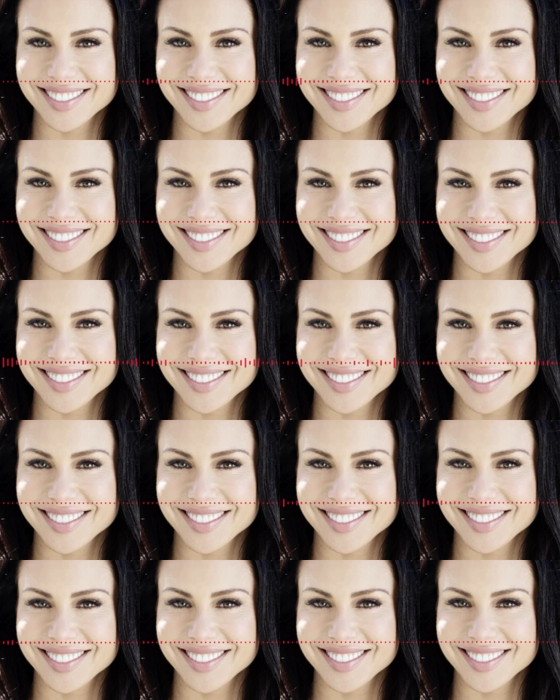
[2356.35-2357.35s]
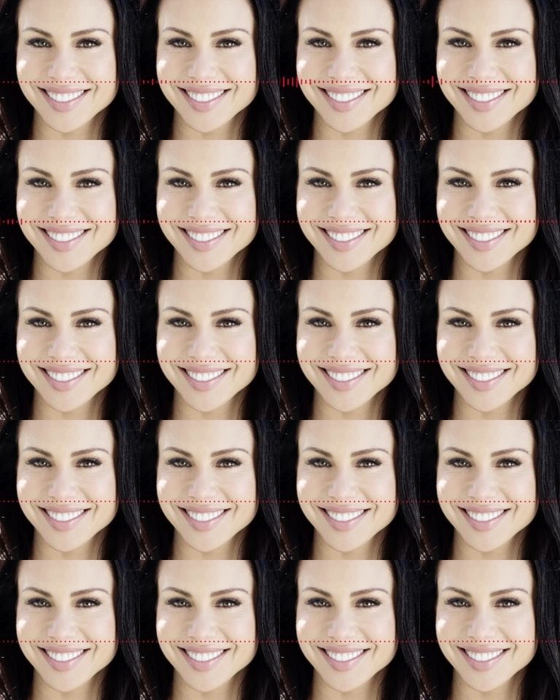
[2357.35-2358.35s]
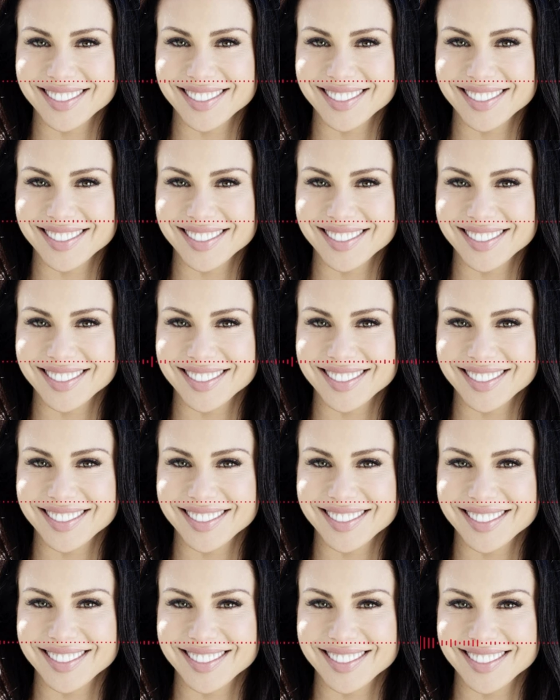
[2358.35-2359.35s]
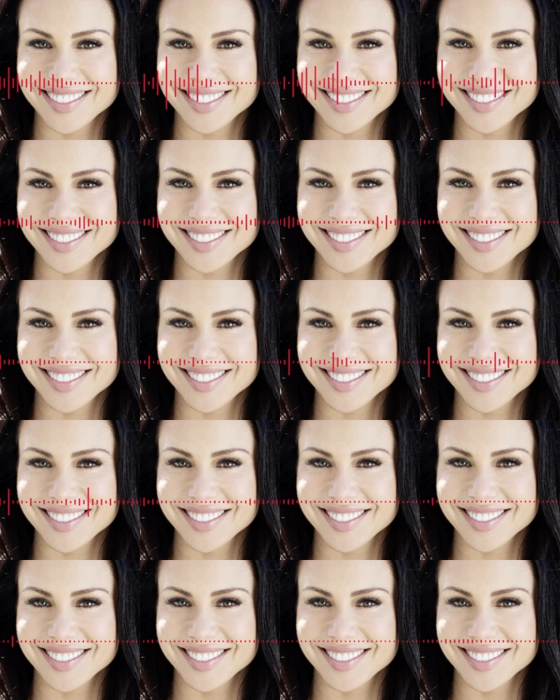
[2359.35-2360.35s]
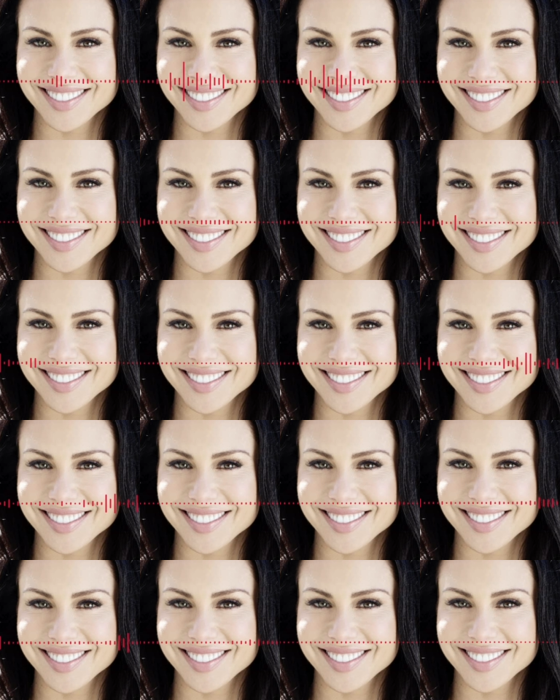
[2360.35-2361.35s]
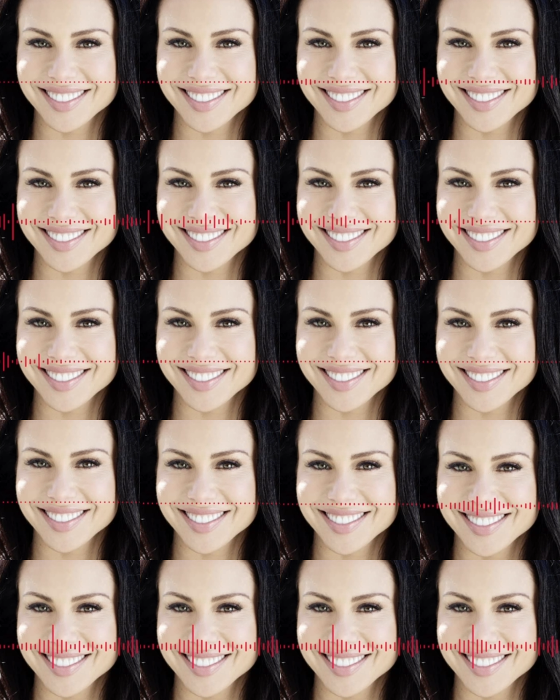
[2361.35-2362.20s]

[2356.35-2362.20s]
And so they think making a vegan bar or an Impossible Burger will